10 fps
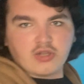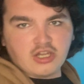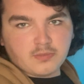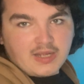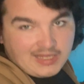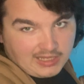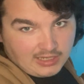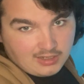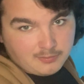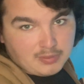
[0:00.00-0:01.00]
here in my
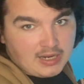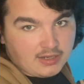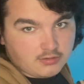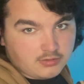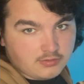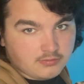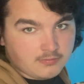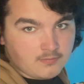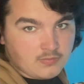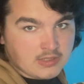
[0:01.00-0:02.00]
hand pile.
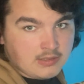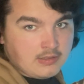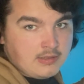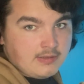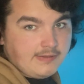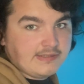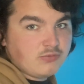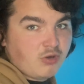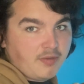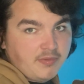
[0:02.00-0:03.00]
This is
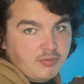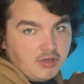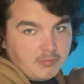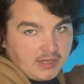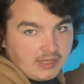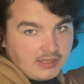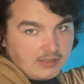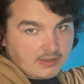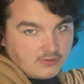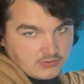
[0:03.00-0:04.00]
where I've been putting my
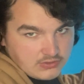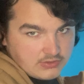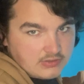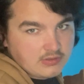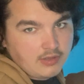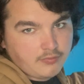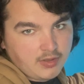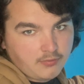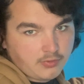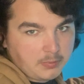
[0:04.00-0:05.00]
hands. I've
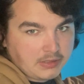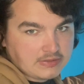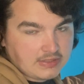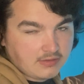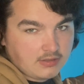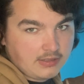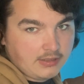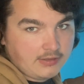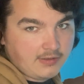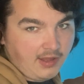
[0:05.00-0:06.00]
gotten from
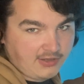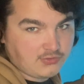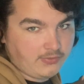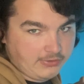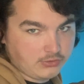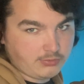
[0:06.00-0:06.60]
action figures